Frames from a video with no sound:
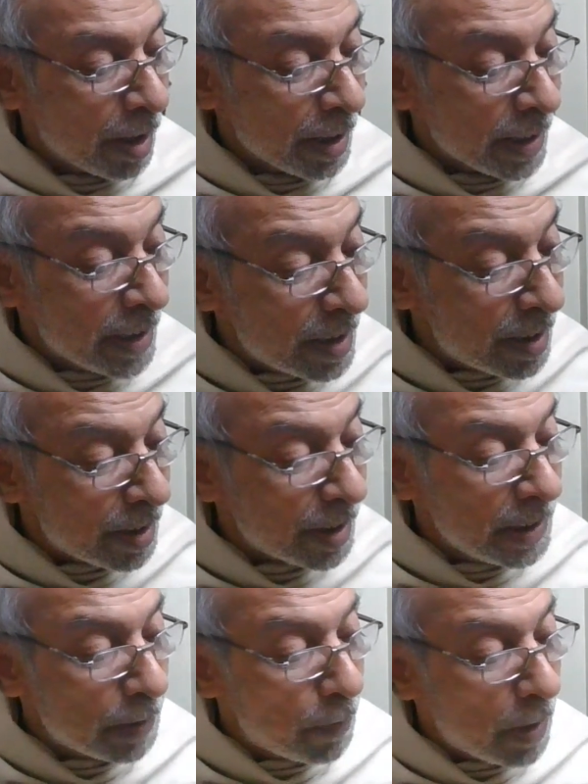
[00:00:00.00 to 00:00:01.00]
Here
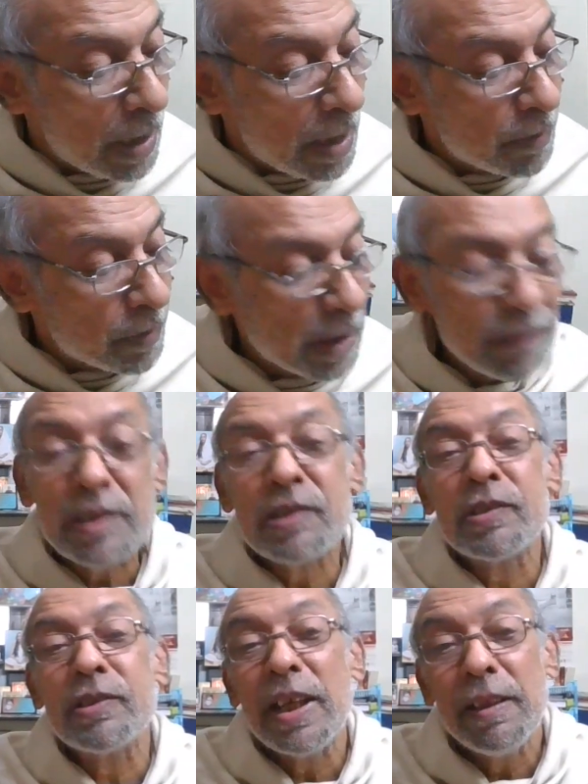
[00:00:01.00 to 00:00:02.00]
in the waves I will
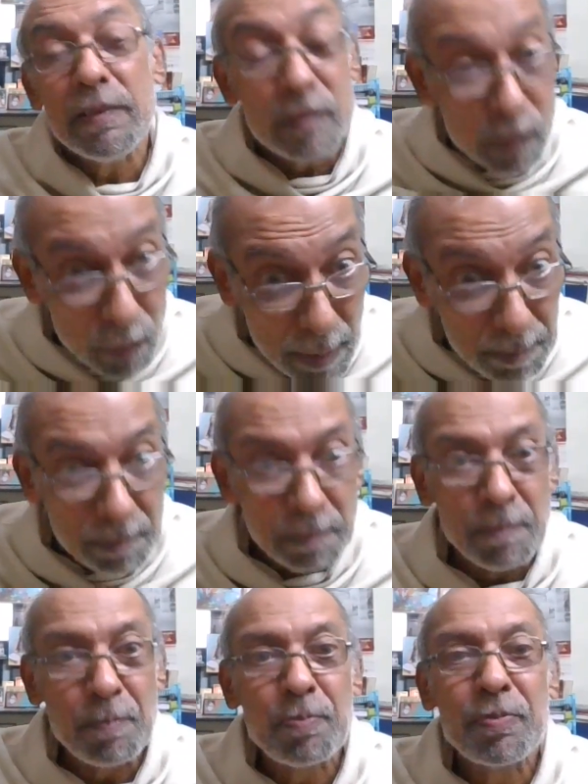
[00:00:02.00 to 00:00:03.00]

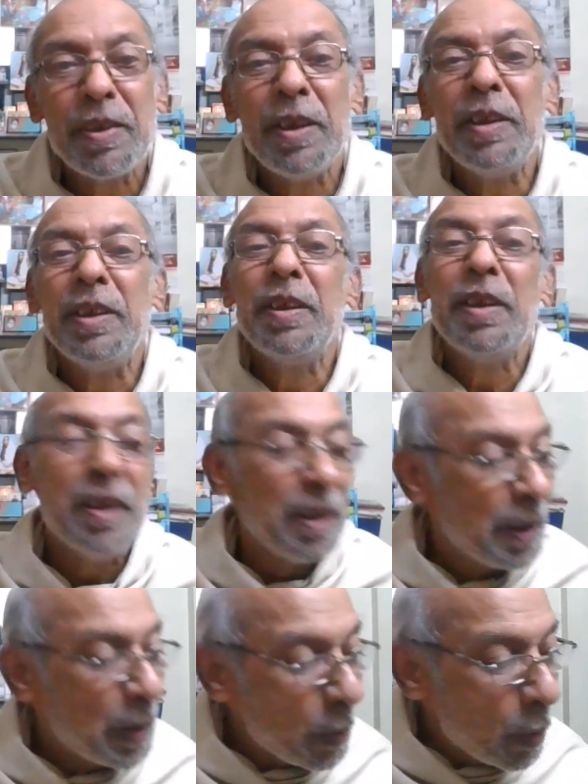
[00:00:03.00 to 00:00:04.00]
swim,
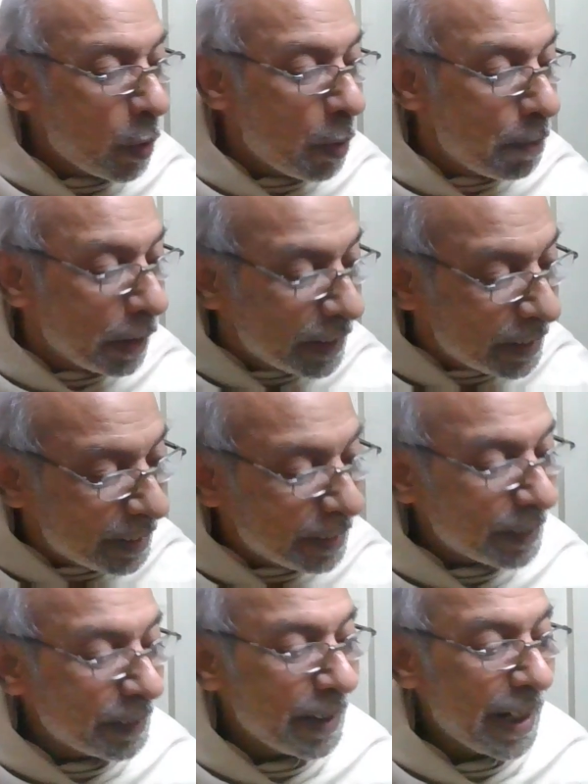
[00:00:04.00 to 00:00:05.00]
O
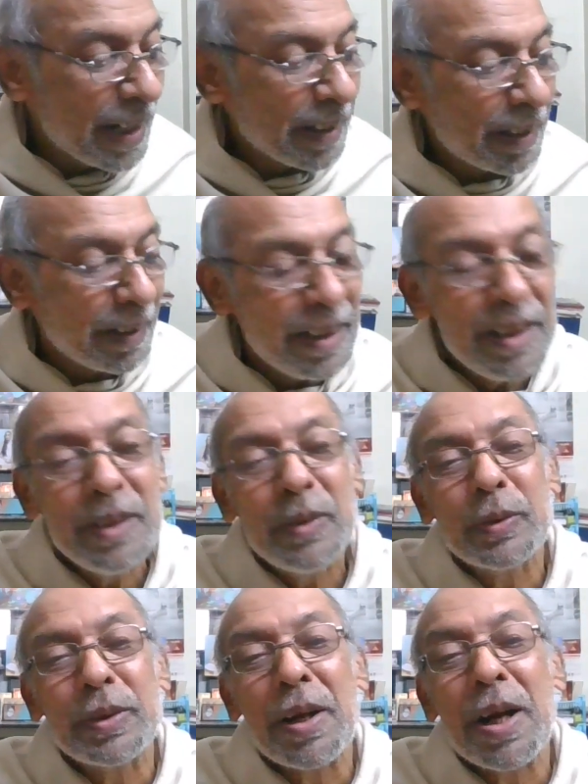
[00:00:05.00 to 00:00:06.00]
mother, and cling
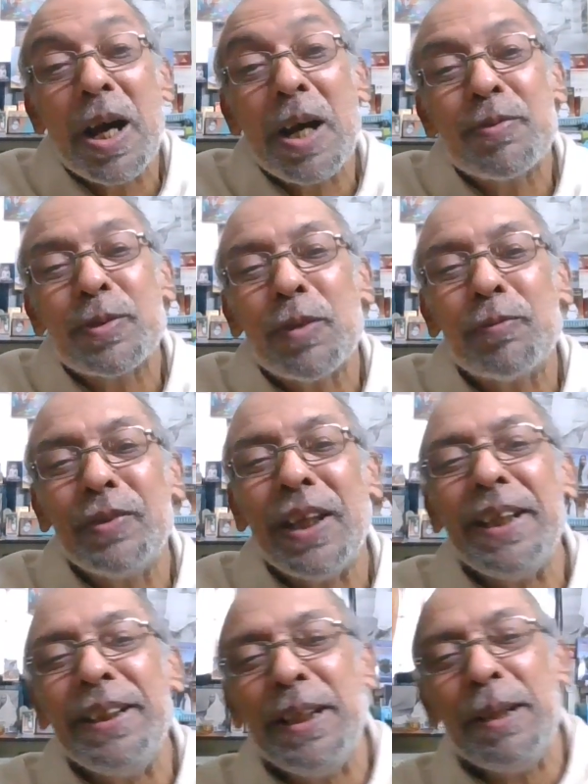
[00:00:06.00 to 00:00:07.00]
to the raft of
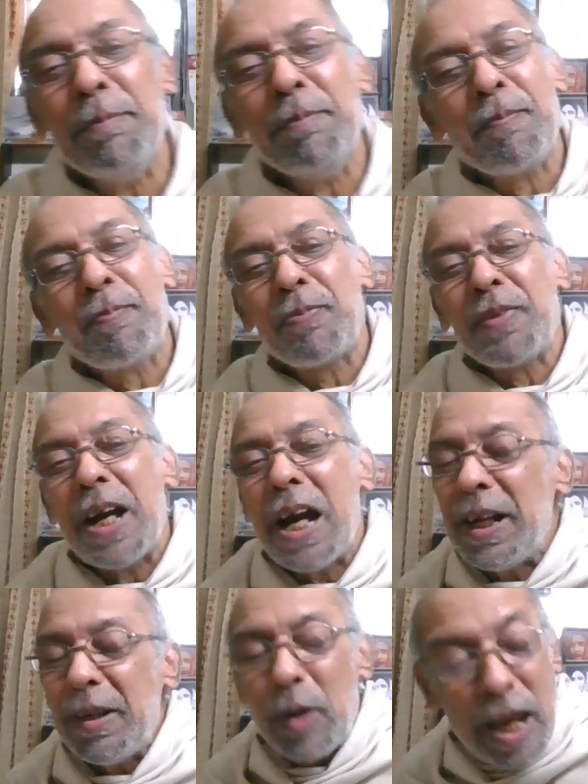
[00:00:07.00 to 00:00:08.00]
thy name.
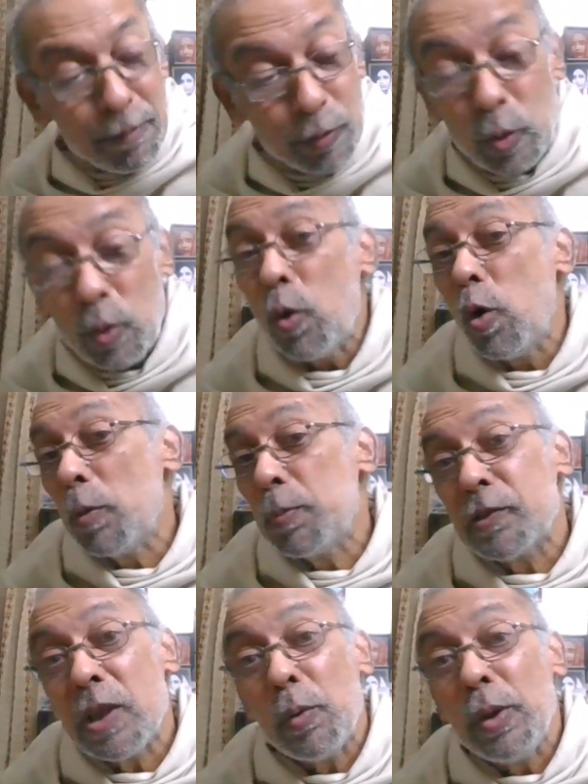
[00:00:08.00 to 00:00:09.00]
I have no
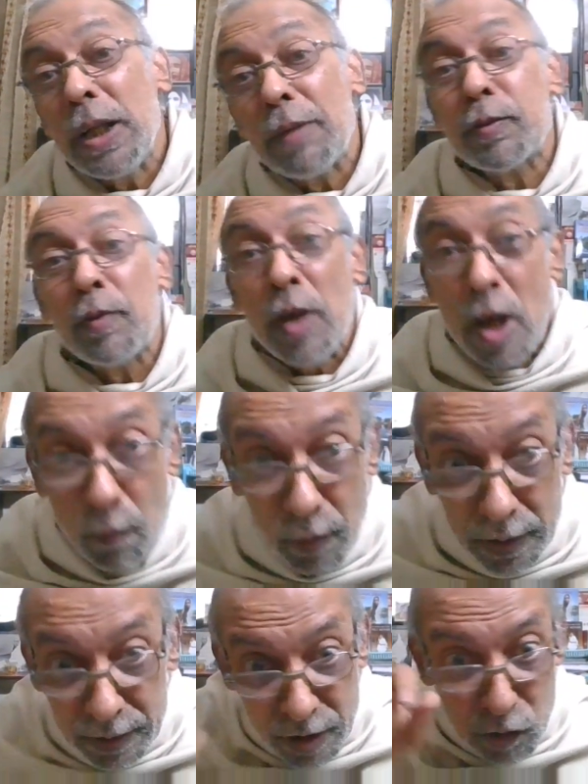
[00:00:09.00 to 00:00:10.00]
hopes now left
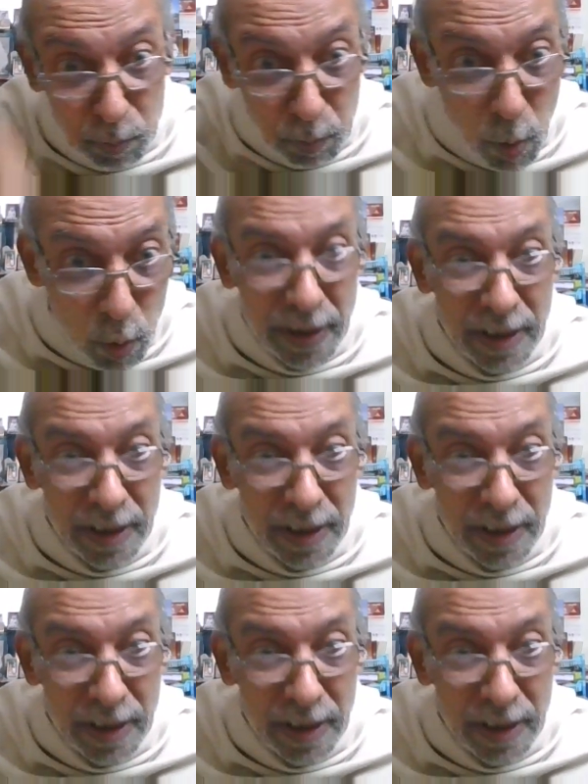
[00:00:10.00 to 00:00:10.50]
with this boat